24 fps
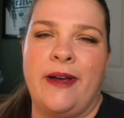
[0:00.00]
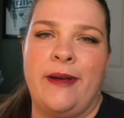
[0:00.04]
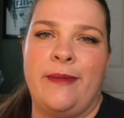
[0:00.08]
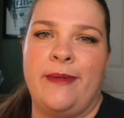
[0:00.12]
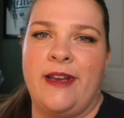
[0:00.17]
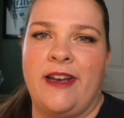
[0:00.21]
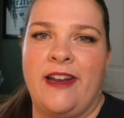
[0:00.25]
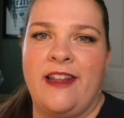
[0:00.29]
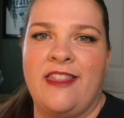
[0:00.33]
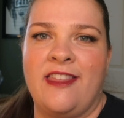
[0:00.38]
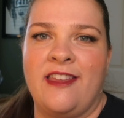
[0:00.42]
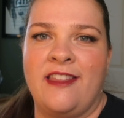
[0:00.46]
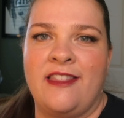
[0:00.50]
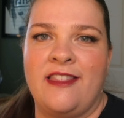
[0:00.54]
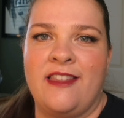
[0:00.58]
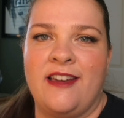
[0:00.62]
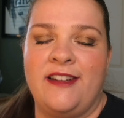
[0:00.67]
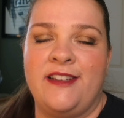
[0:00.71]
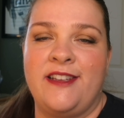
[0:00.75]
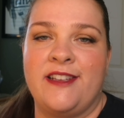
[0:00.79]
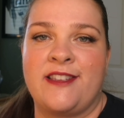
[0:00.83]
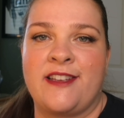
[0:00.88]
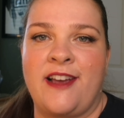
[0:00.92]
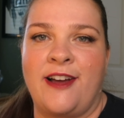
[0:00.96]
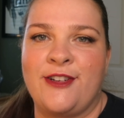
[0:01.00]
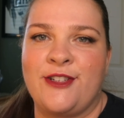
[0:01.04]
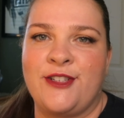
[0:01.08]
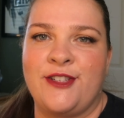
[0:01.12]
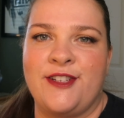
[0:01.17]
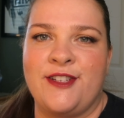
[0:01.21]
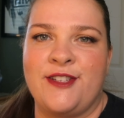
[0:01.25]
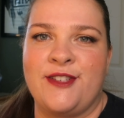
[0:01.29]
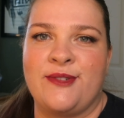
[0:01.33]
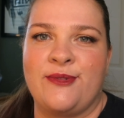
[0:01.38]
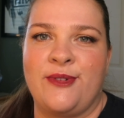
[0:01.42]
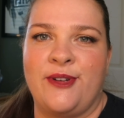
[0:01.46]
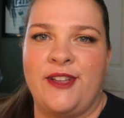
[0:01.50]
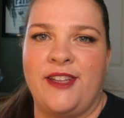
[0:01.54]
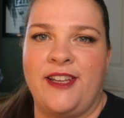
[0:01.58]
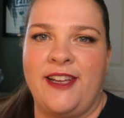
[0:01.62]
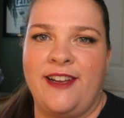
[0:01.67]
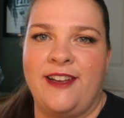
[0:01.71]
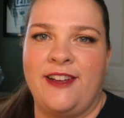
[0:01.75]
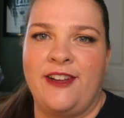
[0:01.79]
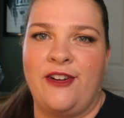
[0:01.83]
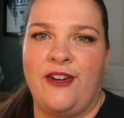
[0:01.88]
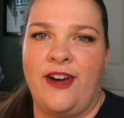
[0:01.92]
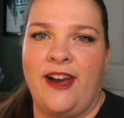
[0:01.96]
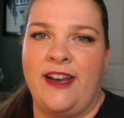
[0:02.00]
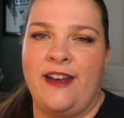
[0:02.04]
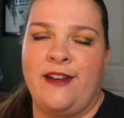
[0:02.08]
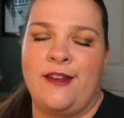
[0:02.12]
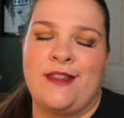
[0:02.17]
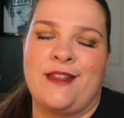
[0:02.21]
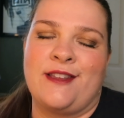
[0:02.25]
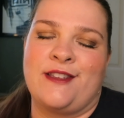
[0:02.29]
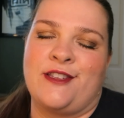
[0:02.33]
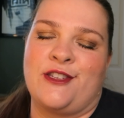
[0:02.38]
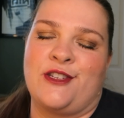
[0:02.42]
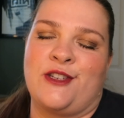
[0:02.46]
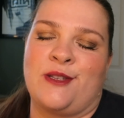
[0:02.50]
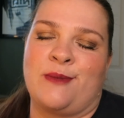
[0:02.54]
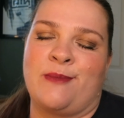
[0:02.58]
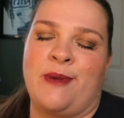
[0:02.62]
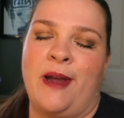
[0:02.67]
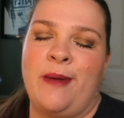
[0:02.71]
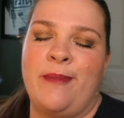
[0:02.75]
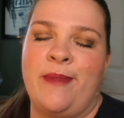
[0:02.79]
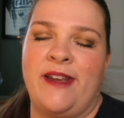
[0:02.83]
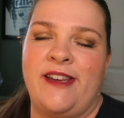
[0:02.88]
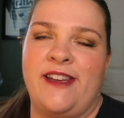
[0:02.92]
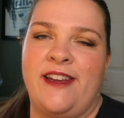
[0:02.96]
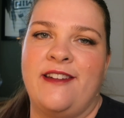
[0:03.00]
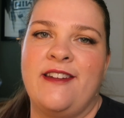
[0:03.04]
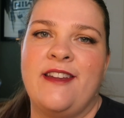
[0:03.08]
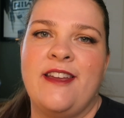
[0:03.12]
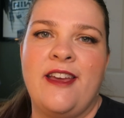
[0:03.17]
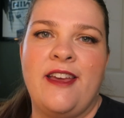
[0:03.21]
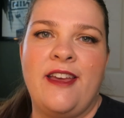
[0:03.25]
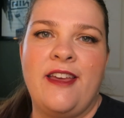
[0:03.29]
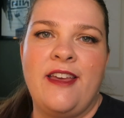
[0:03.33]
I mean, I think a discussion is really great. This is just my opinion.